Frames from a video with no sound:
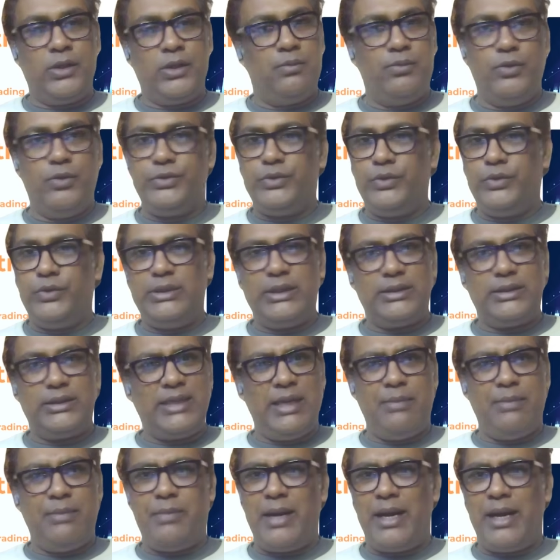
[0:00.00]
moves with the
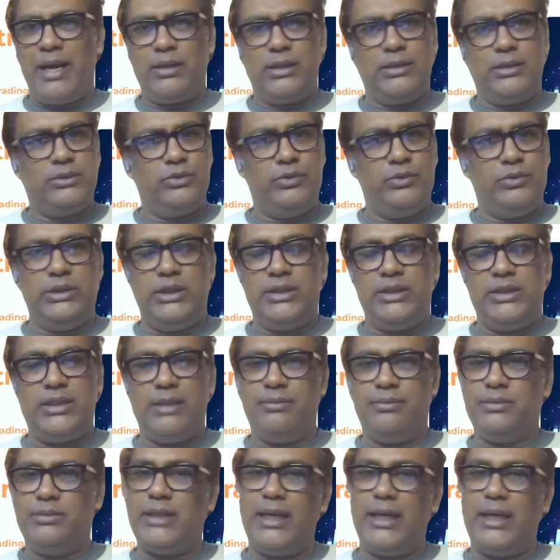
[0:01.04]
same patterns, with the
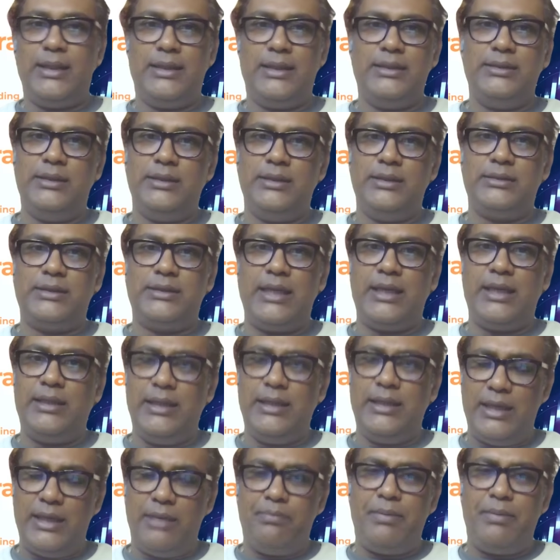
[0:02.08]
same
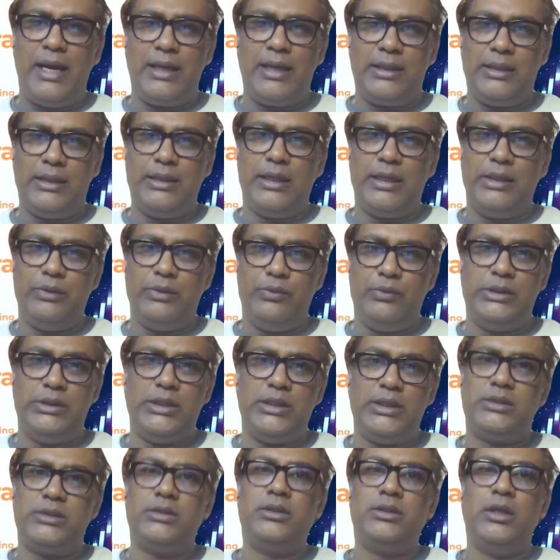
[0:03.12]
cyclical pattern, and with
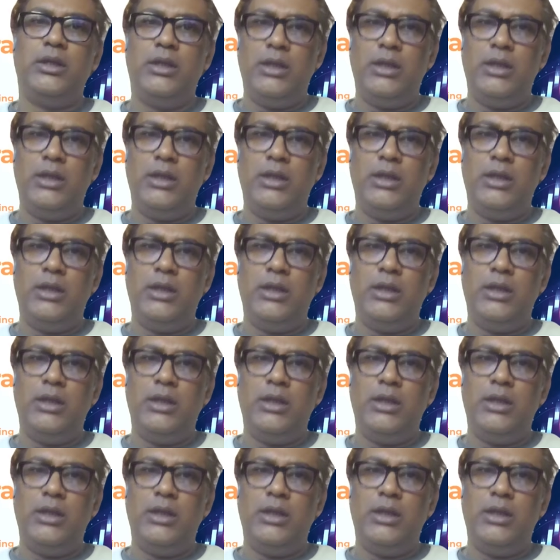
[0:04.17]
this